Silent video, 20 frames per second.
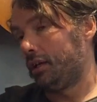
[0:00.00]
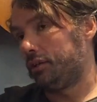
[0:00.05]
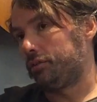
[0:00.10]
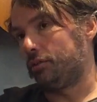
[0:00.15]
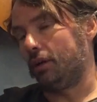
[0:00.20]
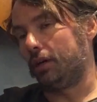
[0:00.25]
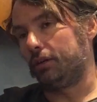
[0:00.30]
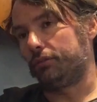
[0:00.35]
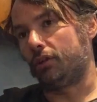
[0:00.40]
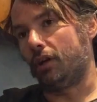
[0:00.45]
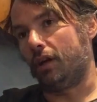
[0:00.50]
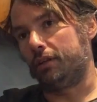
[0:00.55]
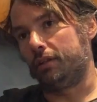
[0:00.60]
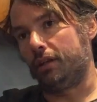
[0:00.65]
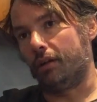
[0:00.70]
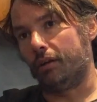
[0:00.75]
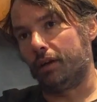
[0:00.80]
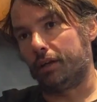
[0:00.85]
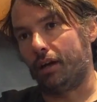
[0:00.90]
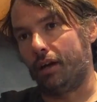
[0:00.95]
So
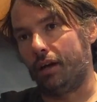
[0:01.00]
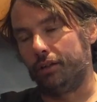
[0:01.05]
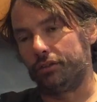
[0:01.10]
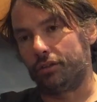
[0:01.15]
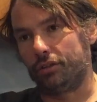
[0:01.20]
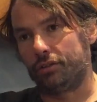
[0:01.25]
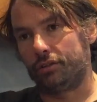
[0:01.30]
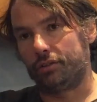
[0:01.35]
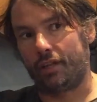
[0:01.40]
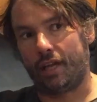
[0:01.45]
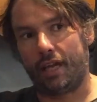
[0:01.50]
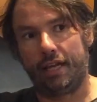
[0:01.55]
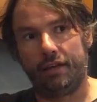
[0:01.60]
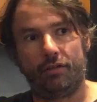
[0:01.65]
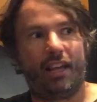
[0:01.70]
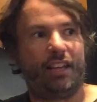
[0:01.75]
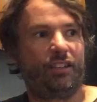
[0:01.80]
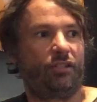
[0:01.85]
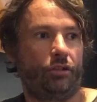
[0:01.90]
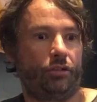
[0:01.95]
I can't just say
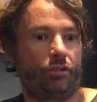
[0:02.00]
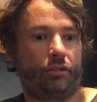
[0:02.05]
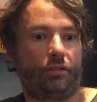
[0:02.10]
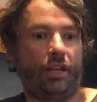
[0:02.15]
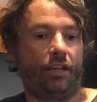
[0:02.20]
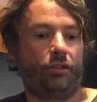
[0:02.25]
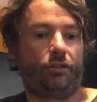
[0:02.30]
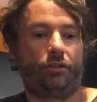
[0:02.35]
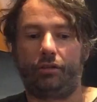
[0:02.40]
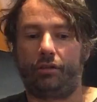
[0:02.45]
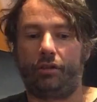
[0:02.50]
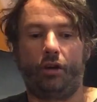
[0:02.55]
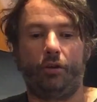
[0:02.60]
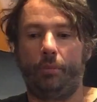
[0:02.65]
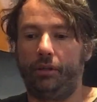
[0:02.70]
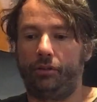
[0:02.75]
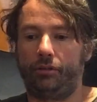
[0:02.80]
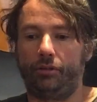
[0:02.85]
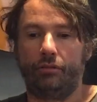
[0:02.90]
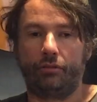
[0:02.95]
let's just
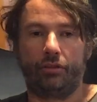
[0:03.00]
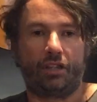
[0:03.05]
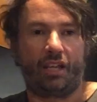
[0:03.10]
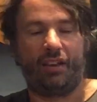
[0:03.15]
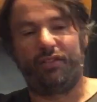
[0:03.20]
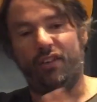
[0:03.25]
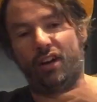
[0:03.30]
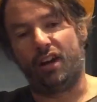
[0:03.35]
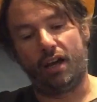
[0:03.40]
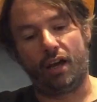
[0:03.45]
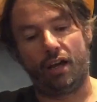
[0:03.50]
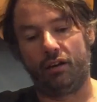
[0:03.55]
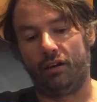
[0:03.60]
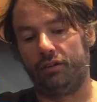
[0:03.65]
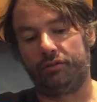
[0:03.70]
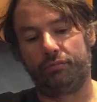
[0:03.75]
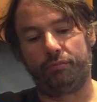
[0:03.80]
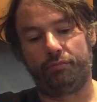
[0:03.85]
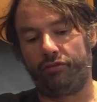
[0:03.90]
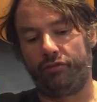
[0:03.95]
cobble a song together and I'll
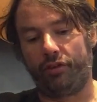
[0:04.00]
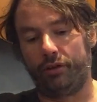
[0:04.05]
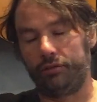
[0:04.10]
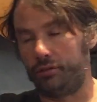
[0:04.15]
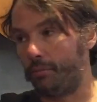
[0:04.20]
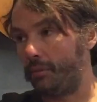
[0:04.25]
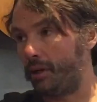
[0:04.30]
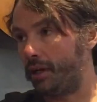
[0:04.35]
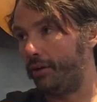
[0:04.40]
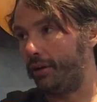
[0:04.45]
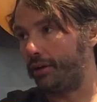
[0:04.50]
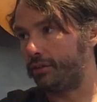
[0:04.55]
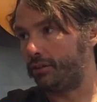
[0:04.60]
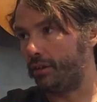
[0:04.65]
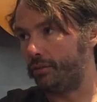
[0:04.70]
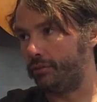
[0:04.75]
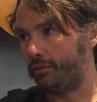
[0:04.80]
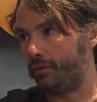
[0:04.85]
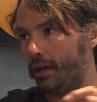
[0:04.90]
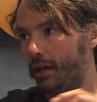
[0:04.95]
just throw some lyrics
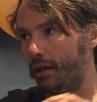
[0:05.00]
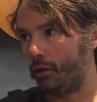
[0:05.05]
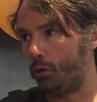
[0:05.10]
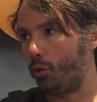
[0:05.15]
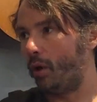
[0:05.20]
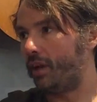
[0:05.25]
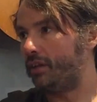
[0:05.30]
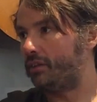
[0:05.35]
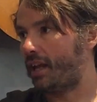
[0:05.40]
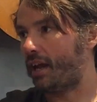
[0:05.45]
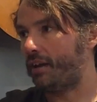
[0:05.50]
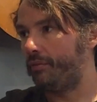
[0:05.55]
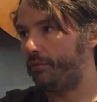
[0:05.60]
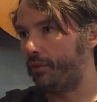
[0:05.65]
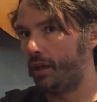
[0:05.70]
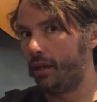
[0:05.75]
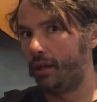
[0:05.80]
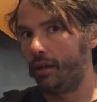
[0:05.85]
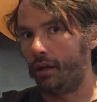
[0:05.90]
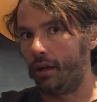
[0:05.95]
over it. I'll always
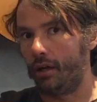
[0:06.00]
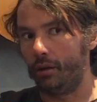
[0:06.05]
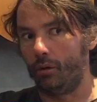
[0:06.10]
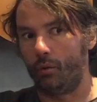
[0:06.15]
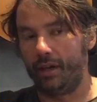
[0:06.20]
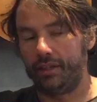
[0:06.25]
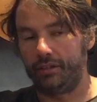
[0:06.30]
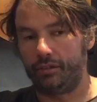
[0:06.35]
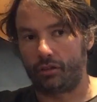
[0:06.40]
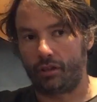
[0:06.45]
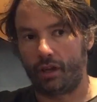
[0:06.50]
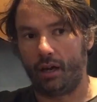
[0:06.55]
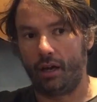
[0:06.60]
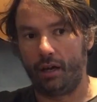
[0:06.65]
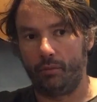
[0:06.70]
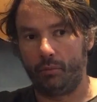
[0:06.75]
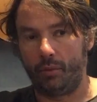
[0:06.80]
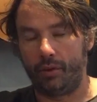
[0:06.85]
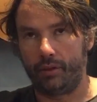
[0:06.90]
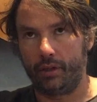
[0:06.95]

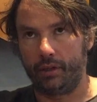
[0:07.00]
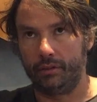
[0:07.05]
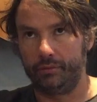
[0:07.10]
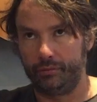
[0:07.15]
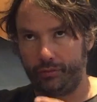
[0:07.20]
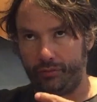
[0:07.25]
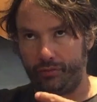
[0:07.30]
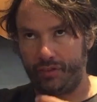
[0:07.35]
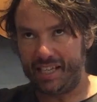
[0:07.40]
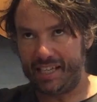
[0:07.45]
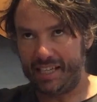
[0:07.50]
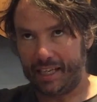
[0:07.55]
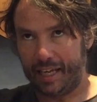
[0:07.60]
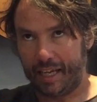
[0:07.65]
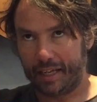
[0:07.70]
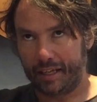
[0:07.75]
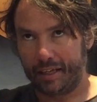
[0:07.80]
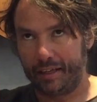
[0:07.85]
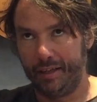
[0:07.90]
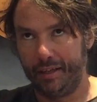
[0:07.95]
start with a
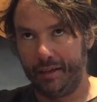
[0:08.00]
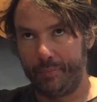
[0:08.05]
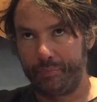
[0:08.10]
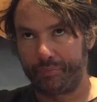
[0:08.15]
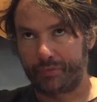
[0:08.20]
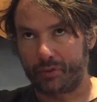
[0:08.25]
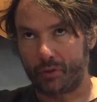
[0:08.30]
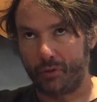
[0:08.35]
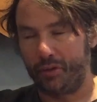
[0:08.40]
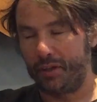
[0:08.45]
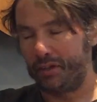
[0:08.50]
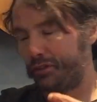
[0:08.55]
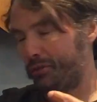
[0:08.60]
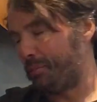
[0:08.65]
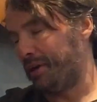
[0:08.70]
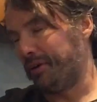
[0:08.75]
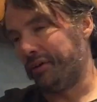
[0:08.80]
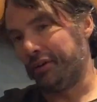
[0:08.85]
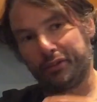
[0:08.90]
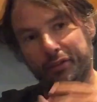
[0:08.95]
feeling or an
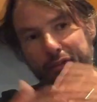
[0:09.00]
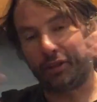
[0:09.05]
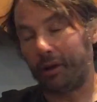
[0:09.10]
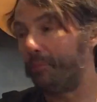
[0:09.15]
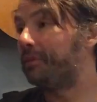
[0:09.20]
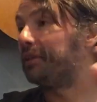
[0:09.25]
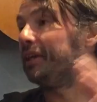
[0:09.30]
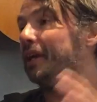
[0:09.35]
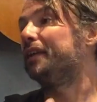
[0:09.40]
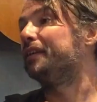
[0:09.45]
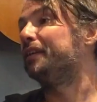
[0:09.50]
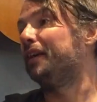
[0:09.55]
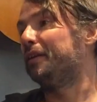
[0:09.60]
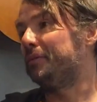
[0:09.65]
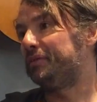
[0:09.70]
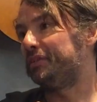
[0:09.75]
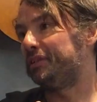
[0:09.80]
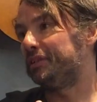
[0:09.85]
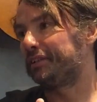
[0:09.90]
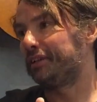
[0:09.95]
experience or something like
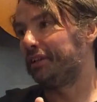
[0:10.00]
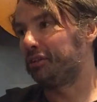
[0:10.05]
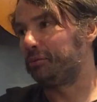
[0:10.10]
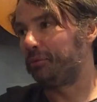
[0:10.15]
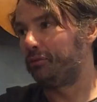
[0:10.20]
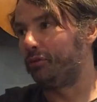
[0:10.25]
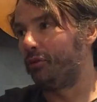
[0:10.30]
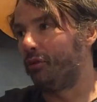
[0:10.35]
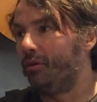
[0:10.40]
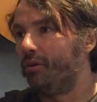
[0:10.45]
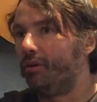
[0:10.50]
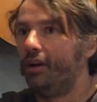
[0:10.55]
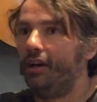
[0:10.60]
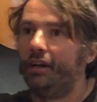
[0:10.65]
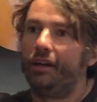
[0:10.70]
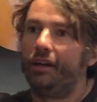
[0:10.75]
we discussed before.